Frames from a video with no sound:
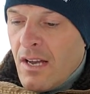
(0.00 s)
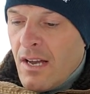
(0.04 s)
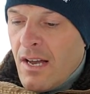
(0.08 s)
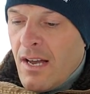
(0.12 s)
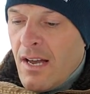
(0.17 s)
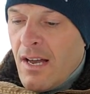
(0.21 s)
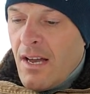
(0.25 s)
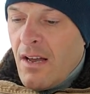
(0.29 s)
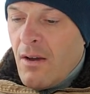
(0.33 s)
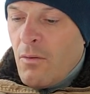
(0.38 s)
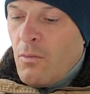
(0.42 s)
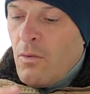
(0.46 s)

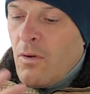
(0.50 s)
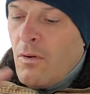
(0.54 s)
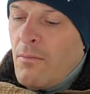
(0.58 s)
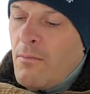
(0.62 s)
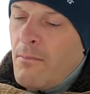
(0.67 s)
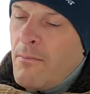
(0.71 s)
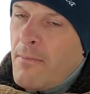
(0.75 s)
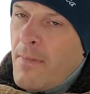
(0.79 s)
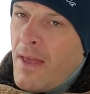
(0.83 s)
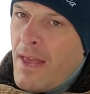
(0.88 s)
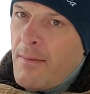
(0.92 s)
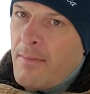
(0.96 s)
Uh, we'll
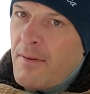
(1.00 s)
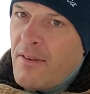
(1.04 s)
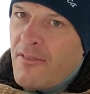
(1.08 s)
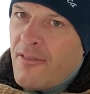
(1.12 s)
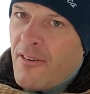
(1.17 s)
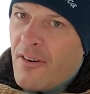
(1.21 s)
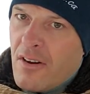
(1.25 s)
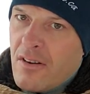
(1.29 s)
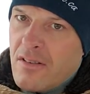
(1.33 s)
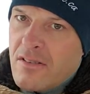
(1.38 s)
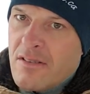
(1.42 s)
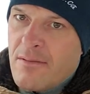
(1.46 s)
maybe
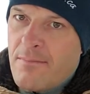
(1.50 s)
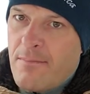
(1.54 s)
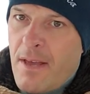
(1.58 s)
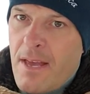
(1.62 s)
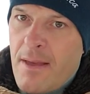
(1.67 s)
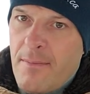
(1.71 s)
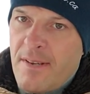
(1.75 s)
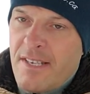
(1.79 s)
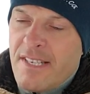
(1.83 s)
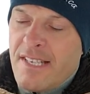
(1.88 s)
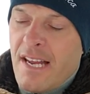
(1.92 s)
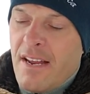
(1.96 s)
funnel some
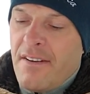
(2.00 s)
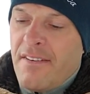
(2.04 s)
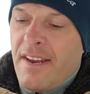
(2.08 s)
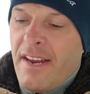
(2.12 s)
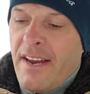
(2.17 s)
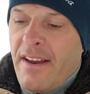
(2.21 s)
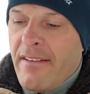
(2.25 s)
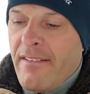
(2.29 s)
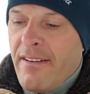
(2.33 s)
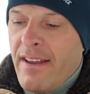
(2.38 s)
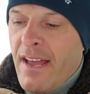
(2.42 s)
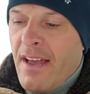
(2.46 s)
babies down to
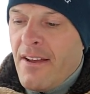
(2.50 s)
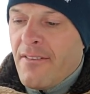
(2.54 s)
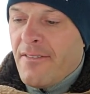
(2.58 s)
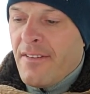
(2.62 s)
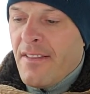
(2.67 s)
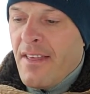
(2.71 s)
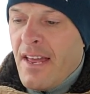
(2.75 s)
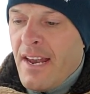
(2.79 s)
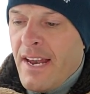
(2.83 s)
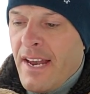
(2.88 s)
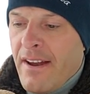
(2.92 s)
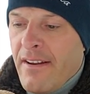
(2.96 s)
Harry
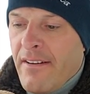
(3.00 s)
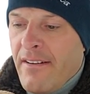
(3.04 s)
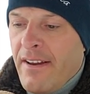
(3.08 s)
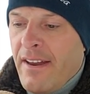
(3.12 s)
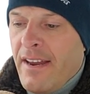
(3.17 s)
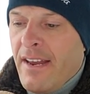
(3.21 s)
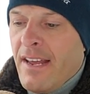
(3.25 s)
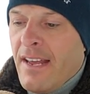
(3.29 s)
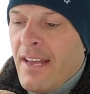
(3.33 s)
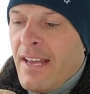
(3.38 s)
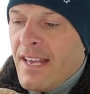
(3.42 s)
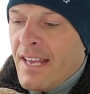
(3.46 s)
after that.
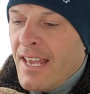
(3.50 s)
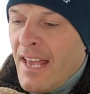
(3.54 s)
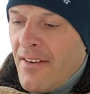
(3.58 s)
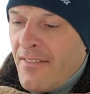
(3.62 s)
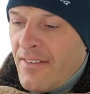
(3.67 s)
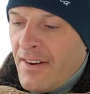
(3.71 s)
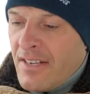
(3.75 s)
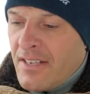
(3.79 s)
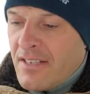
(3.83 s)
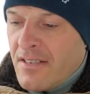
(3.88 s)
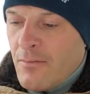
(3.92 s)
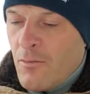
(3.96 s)
Harry,
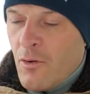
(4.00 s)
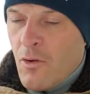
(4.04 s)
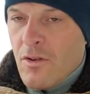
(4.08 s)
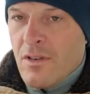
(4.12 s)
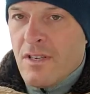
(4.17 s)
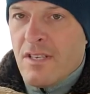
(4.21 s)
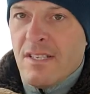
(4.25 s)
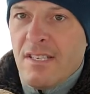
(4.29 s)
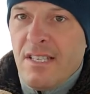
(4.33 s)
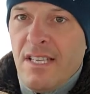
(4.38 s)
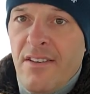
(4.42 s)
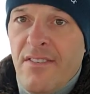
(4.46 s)
Kevin has some
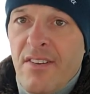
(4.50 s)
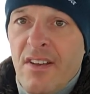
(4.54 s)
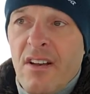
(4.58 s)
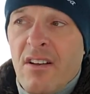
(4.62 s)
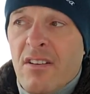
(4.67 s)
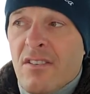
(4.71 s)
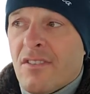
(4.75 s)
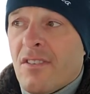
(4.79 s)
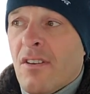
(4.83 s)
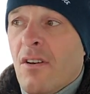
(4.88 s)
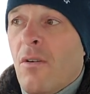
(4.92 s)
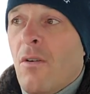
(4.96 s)
horses leaving
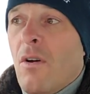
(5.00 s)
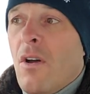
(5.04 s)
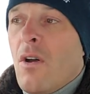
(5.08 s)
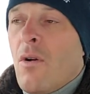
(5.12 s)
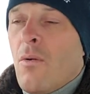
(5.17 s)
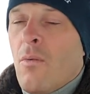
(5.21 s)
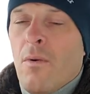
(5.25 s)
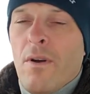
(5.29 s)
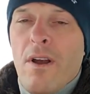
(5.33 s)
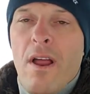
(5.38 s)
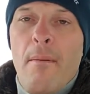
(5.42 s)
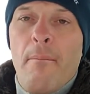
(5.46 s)
also.
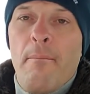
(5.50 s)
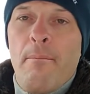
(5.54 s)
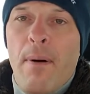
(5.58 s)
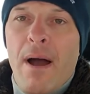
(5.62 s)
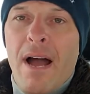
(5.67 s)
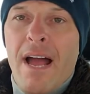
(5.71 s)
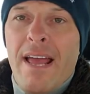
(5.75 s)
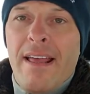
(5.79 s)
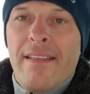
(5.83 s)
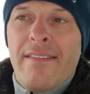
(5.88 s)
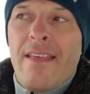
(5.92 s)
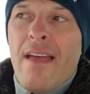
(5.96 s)
We're not
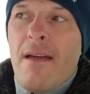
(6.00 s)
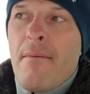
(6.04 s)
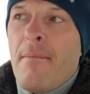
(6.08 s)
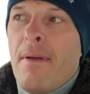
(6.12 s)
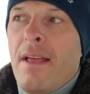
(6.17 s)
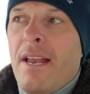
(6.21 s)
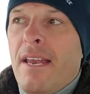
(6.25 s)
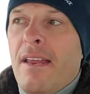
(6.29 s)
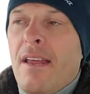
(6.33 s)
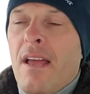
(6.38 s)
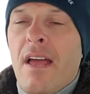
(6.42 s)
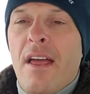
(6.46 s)
buying that
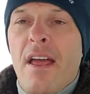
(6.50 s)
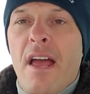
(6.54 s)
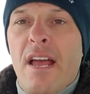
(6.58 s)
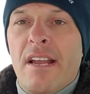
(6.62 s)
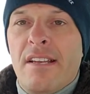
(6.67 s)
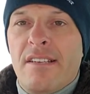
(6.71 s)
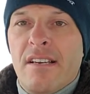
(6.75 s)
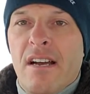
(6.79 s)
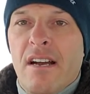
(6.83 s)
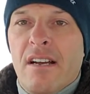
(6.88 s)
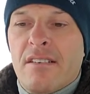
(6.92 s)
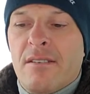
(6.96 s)
many. I,
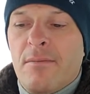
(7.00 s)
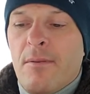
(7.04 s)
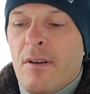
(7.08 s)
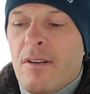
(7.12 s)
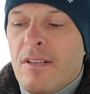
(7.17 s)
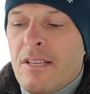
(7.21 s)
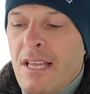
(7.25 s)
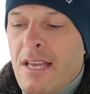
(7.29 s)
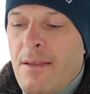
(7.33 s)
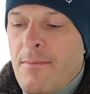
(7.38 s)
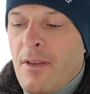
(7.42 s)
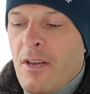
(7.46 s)
I talked
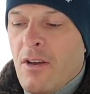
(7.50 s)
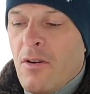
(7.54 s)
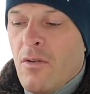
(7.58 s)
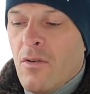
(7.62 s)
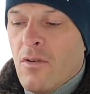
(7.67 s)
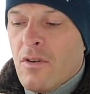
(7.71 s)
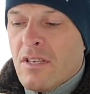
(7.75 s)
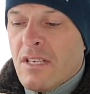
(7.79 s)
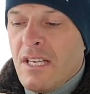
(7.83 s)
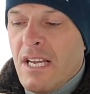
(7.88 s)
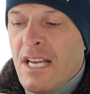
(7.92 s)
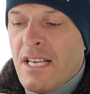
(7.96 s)
about claiming a
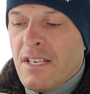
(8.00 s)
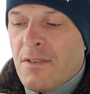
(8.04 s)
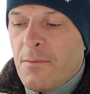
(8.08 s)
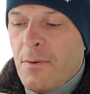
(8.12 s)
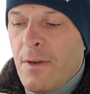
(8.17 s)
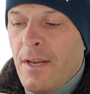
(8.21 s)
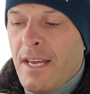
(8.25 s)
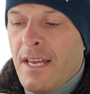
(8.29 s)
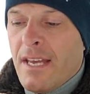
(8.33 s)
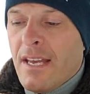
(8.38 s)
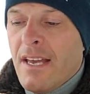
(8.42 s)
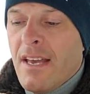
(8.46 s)
horse last
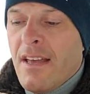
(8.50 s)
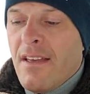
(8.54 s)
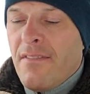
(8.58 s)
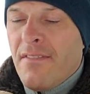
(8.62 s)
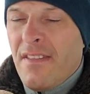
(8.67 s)
week.